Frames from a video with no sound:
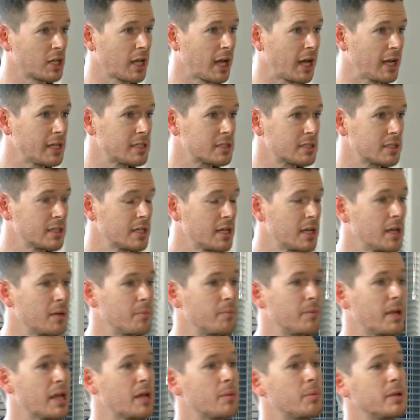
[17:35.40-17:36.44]
light,
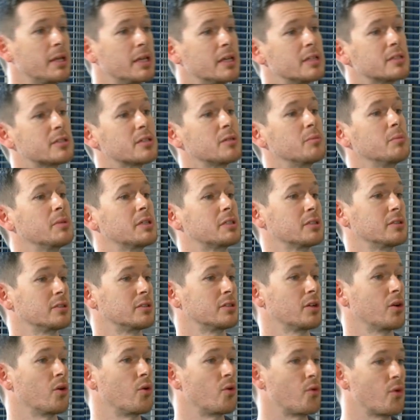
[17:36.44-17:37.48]
maybe
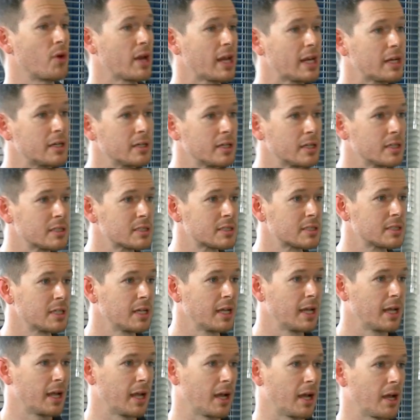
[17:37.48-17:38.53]
intermittent redness,
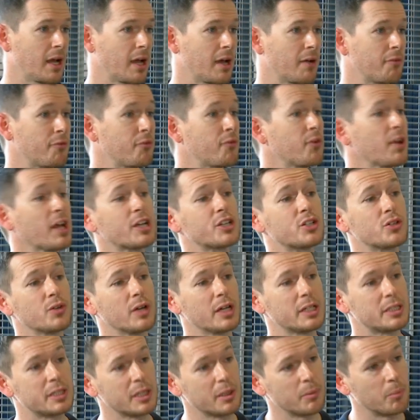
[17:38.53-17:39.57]

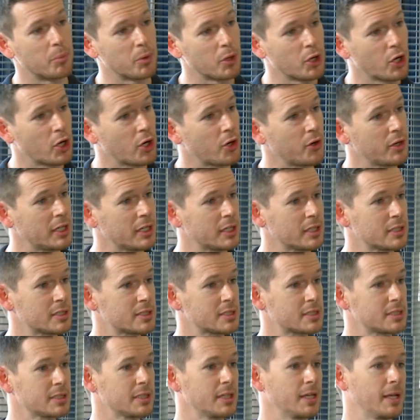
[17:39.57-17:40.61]
fluctuating
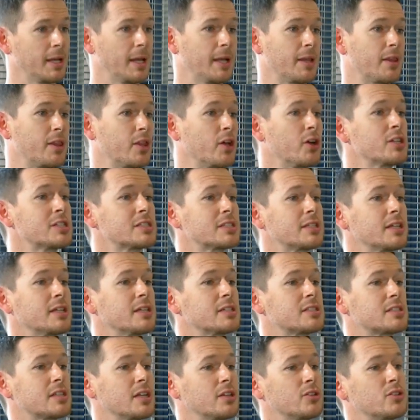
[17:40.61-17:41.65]
blurriness. Those
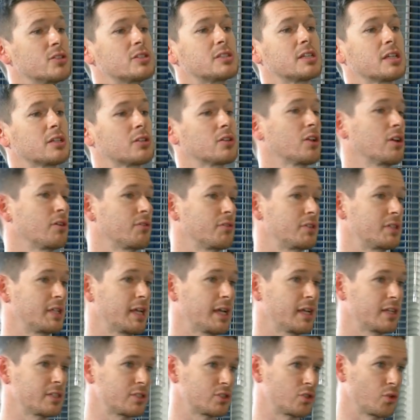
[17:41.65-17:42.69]
things tend to settle over
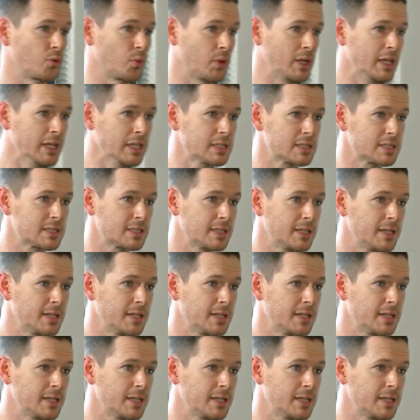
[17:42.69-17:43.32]
days to weeks.